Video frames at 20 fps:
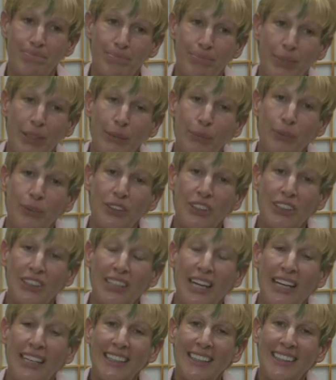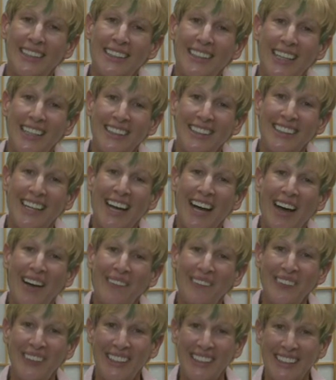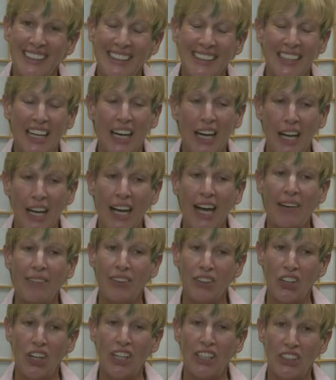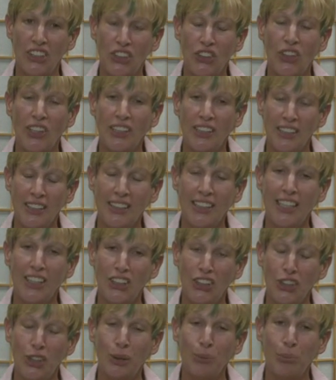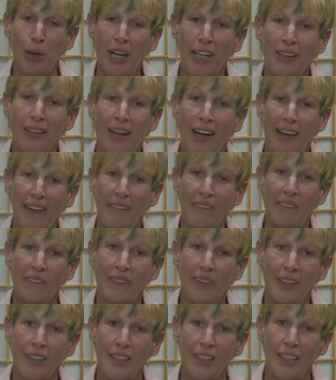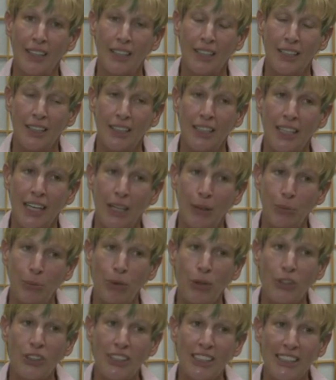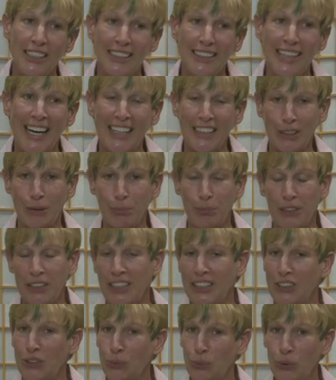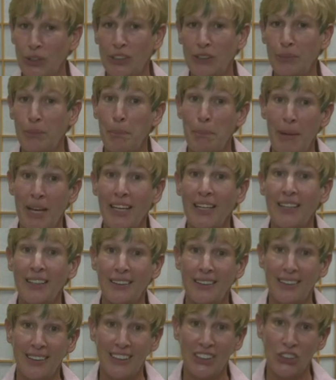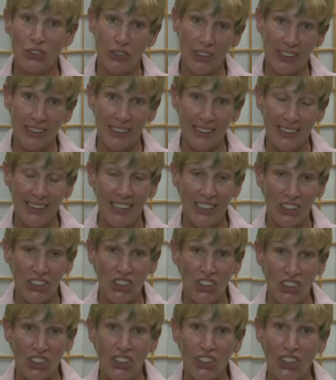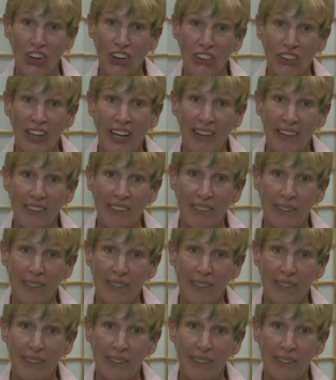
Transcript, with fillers: people in the United States have is I have a lot of stress and tension in my life. And mostly that's because we make the stress and tension in our life.